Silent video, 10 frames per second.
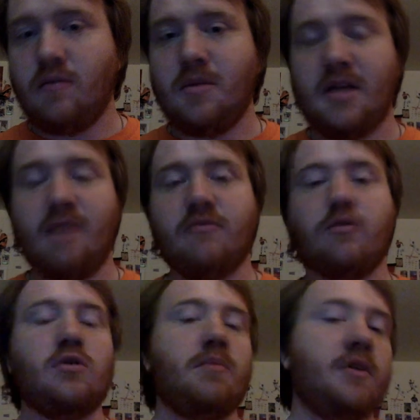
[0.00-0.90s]
up a damn
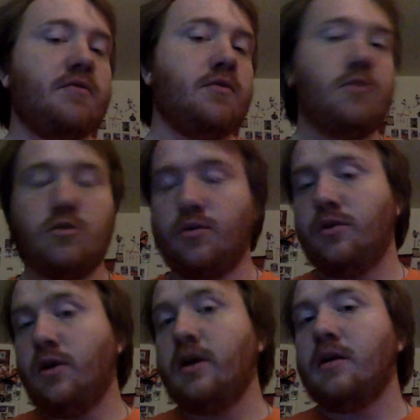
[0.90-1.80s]
first round pick for, for Torrey
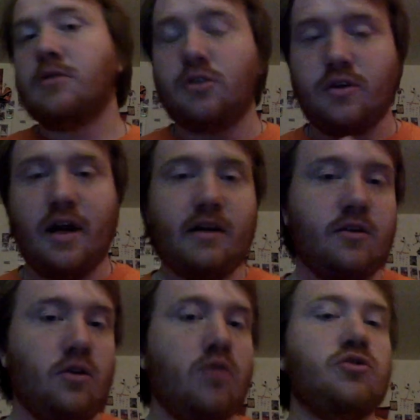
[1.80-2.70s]
because you're not
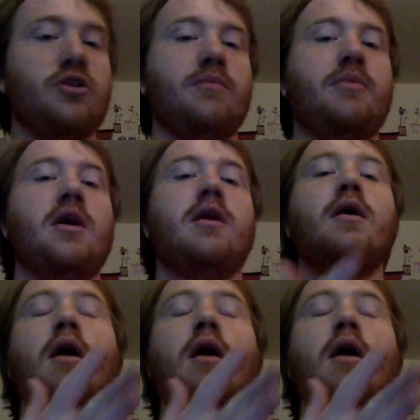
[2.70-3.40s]
close to competing.